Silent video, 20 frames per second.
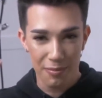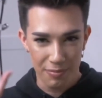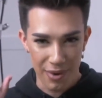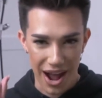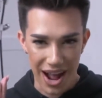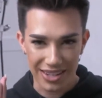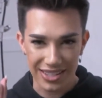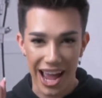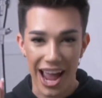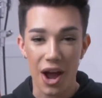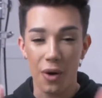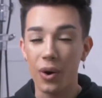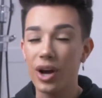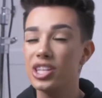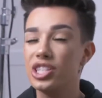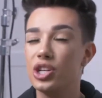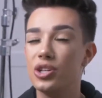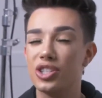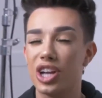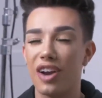But I
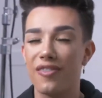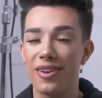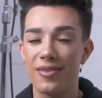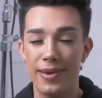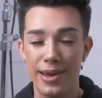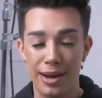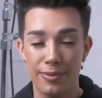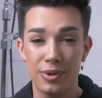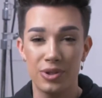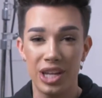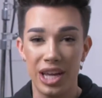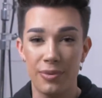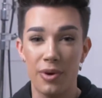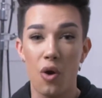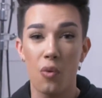always do start off my makeup routine